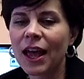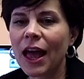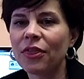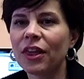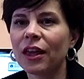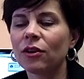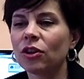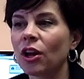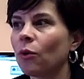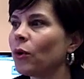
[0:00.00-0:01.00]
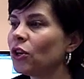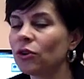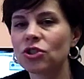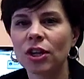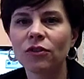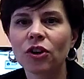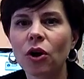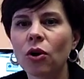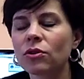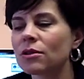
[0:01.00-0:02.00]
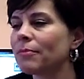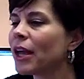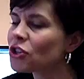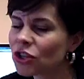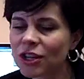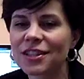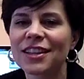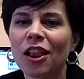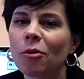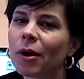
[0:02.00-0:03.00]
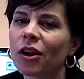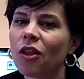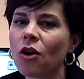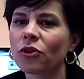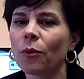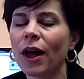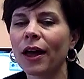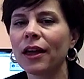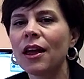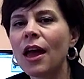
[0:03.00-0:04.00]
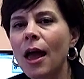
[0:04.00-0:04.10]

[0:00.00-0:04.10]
And then, when you achieve your goals, make sure you celebrate along the way,